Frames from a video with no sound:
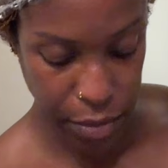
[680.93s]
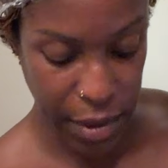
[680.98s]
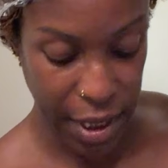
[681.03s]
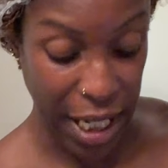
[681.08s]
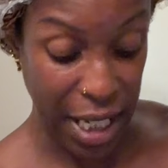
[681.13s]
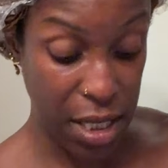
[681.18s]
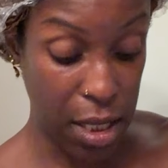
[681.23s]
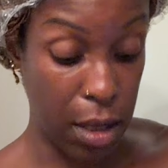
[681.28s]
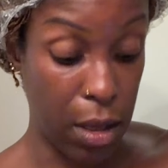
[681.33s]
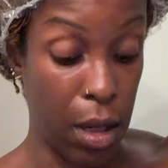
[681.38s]

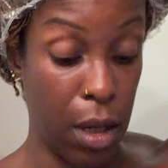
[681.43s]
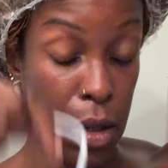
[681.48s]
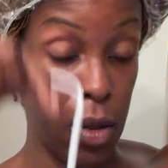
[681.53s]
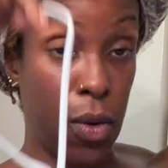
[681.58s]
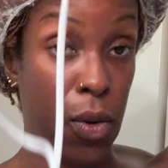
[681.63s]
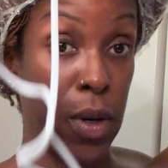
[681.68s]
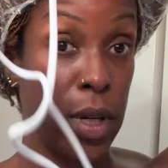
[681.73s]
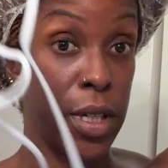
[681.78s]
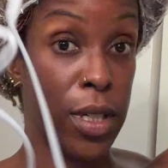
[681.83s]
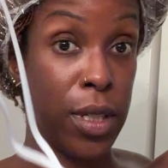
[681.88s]
That's a long
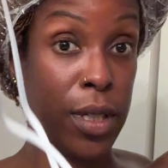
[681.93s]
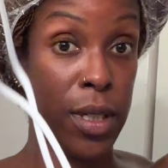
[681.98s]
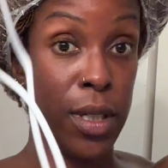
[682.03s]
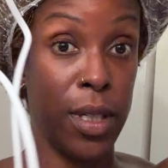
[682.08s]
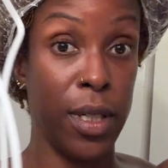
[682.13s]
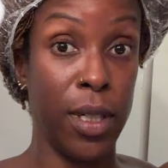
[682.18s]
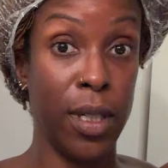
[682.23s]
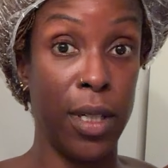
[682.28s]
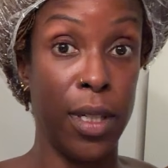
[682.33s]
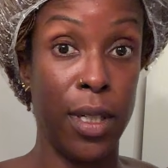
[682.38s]
cord,
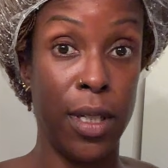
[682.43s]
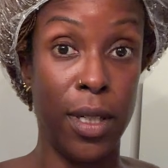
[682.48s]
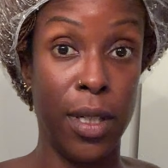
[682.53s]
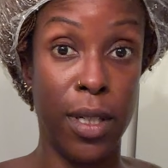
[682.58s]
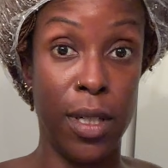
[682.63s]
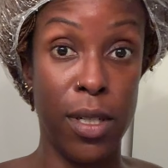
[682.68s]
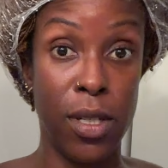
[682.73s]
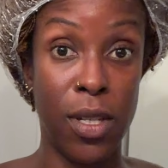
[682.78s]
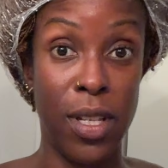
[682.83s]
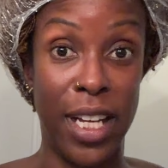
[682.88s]

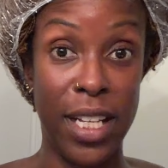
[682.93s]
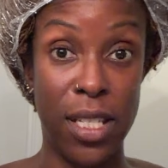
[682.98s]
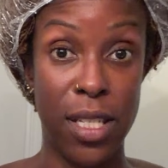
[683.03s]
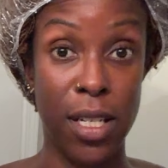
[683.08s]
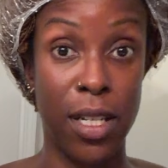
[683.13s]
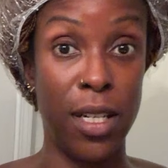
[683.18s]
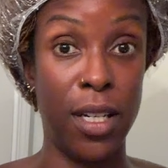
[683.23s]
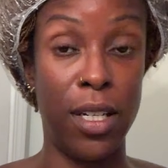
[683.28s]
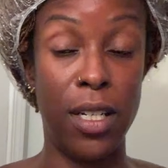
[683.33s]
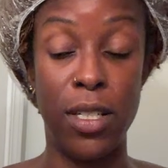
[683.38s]
so that's
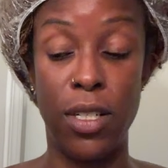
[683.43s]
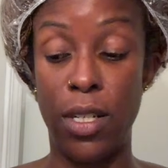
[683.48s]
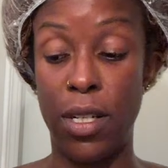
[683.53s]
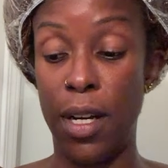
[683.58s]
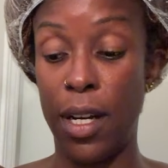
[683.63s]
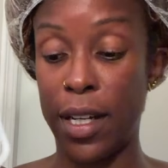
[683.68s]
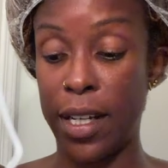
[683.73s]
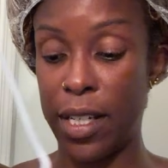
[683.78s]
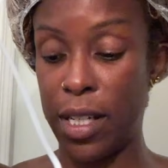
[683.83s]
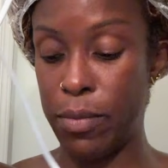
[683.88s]
good. You're
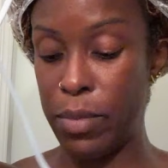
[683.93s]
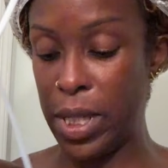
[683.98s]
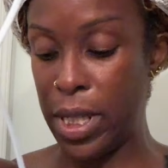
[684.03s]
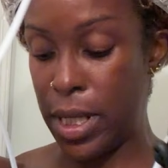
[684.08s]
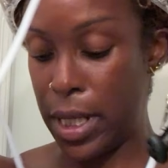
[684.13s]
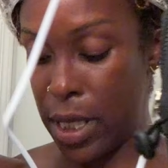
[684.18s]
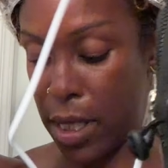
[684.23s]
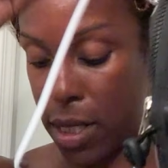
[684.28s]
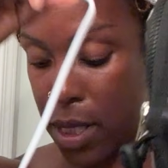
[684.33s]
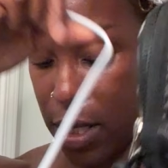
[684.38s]
not going to be
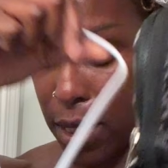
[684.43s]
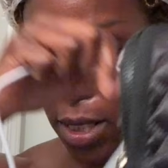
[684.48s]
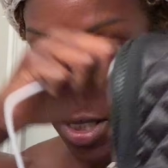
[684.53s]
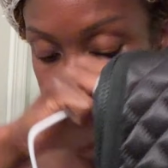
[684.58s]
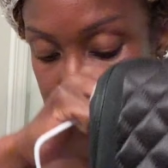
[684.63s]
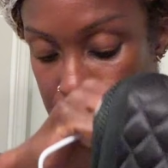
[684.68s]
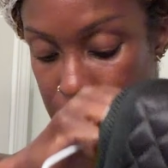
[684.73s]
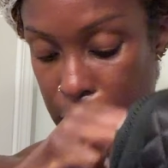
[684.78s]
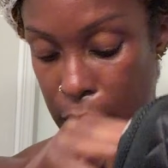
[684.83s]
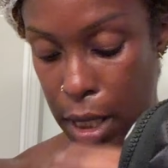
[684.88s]

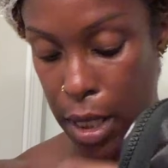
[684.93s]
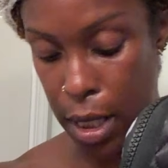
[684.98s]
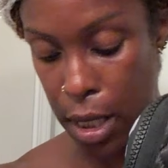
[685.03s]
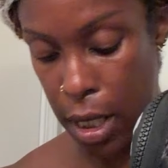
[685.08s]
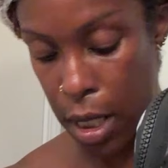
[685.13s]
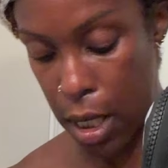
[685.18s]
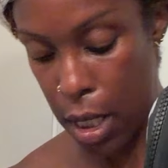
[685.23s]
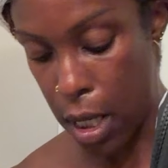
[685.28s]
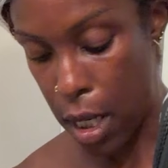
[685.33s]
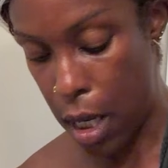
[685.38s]
necessarily
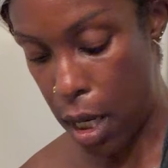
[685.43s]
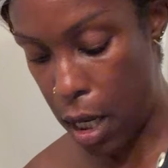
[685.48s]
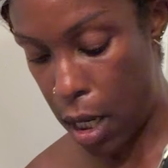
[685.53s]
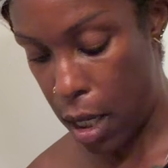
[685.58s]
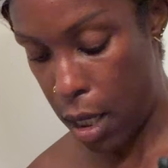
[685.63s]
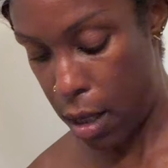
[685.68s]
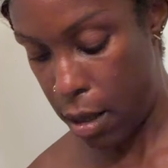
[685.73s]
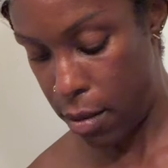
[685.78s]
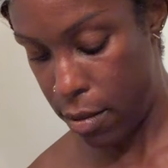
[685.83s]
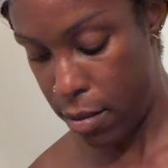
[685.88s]

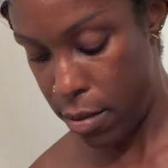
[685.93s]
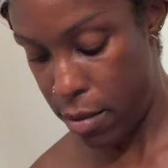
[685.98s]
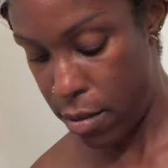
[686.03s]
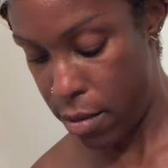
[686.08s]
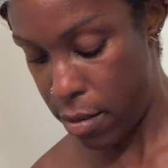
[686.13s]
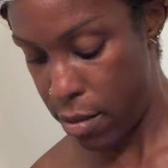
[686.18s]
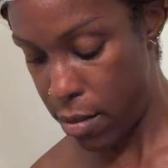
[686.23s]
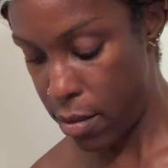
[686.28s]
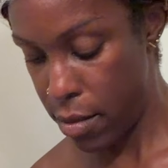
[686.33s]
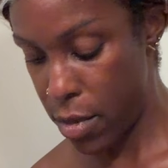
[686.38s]

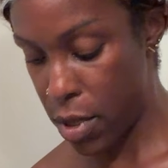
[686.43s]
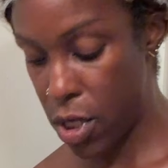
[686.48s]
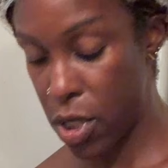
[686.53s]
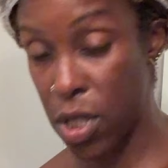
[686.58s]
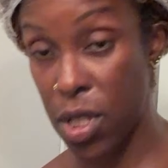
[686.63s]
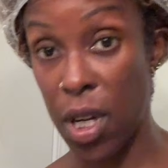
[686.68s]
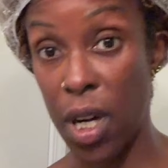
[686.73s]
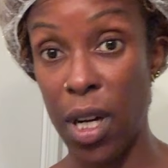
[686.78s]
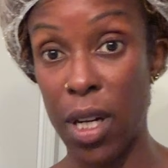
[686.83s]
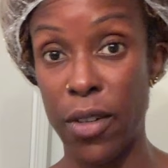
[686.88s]

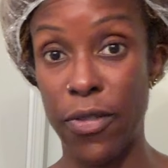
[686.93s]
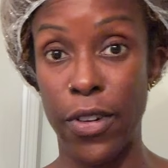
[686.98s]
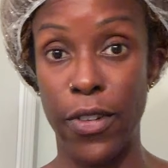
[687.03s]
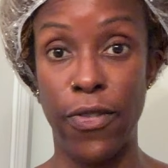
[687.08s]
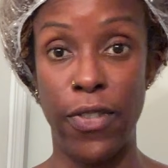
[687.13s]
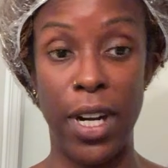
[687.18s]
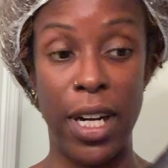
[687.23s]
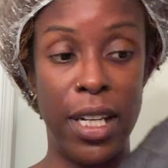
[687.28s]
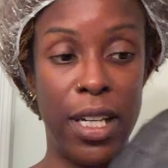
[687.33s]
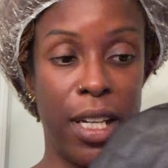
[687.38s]
stuck for
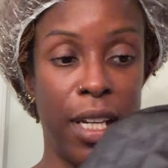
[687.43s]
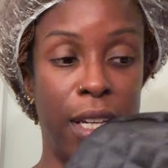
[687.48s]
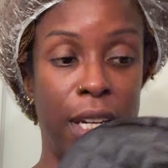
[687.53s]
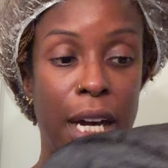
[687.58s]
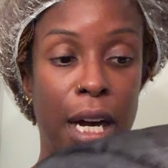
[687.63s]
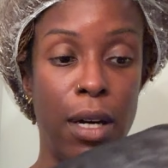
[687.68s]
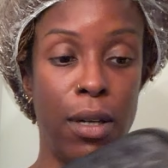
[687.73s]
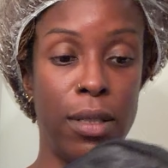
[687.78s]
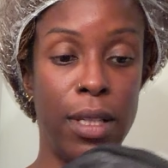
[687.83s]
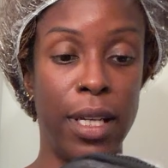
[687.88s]
finding an
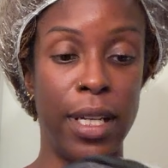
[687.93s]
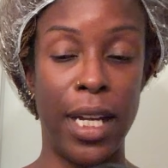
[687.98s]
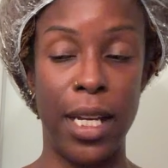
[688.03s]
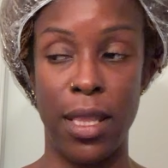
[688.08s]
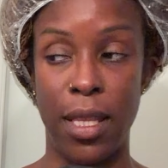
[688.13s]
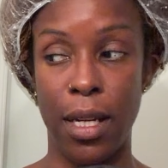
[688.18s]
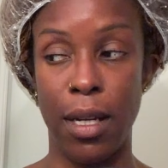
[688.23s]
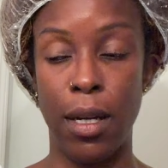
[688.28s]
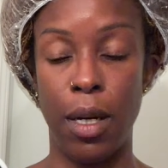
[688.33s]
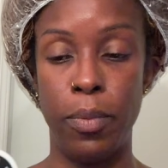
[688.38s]
outlet. I
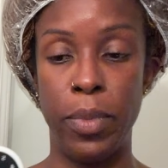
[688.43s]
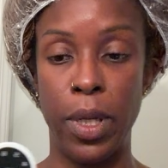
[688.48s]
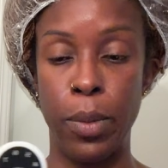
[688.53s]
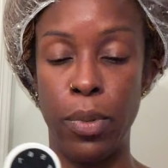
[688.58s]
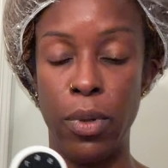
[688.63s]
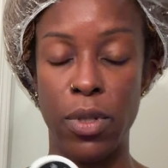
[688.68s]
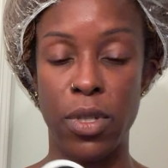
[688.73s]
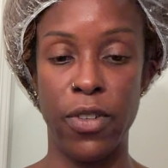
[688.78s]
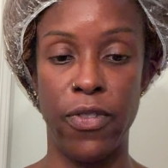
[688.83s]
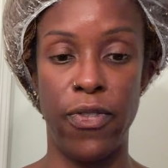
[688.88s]
think I'll be
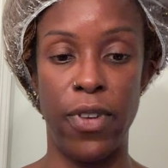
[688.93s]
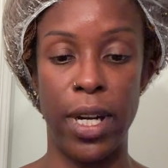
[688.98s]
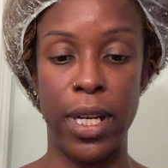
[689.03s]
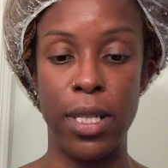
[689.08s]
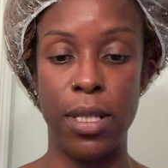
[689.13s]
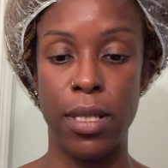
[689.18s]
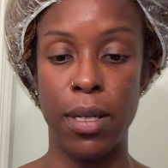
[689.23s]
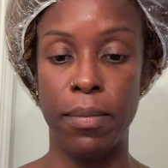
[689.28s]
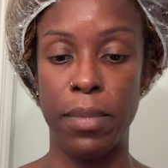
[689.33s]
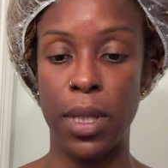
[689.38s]
able to
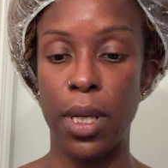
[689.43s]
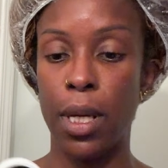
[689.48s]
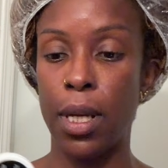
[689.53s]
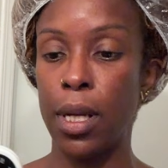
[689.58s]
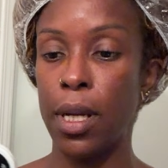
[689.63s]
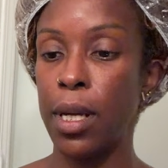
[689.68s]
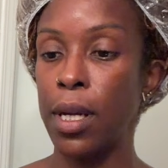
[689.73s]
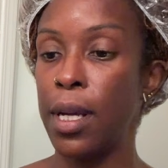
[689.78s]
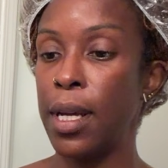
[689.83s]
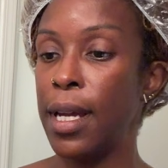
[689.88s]
find
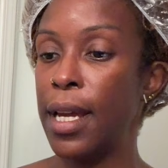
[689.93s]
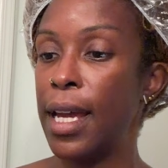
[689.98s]
something.